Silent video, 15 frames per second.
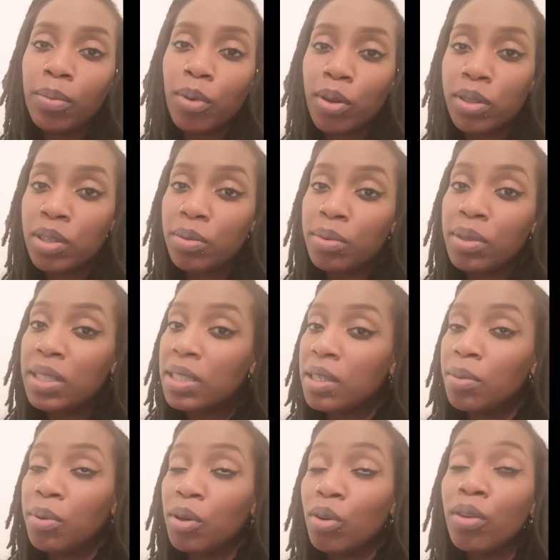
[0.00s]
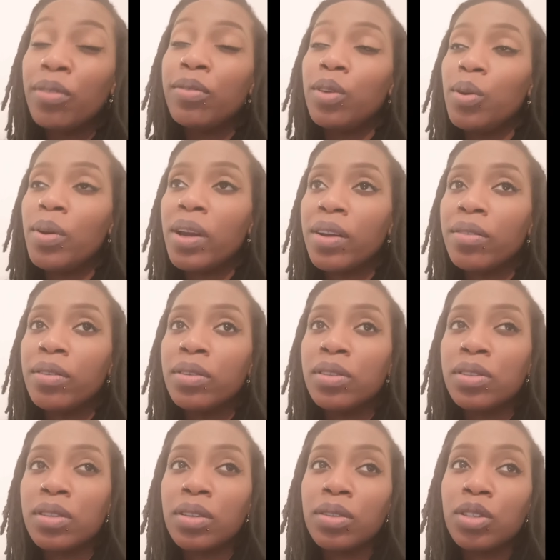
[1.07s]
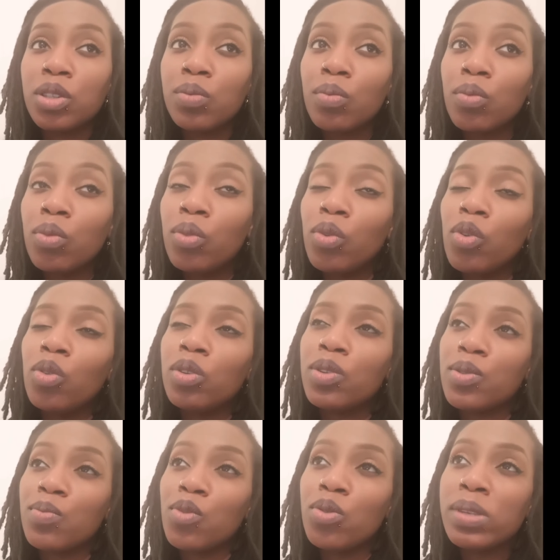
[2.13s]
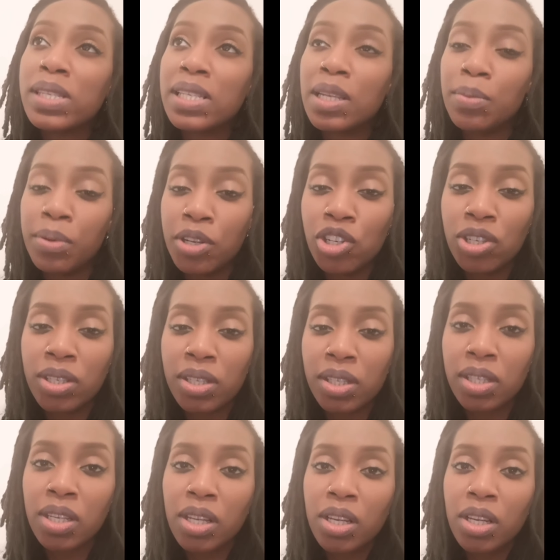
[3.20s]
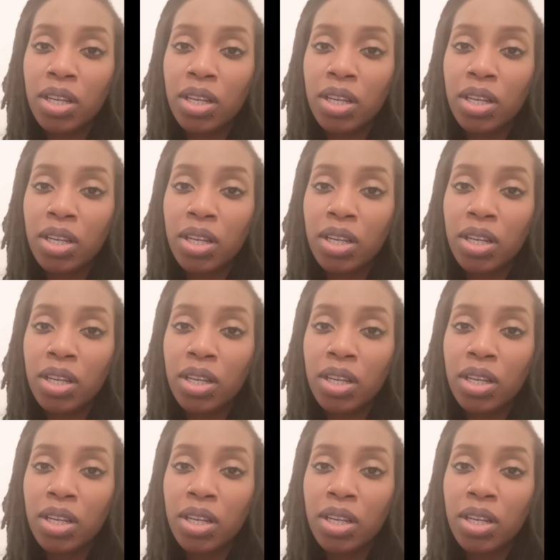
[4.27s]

possibly slipping, or a few areas, small slippages,